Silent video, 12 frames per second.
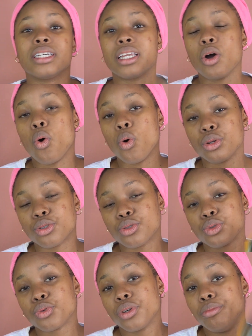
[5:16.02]
it
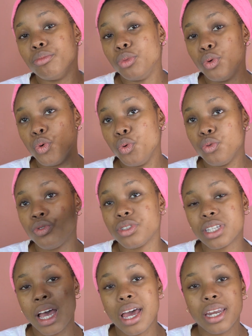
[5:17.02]
also
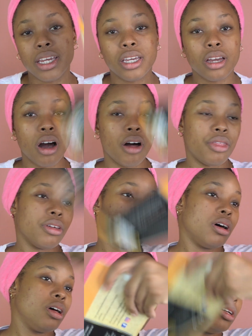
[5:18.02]
removes any
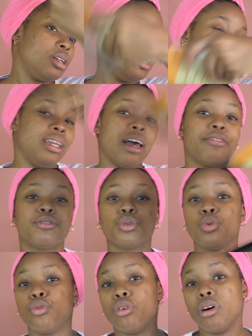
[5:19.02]
other
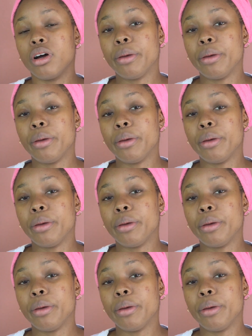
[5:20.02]
leftover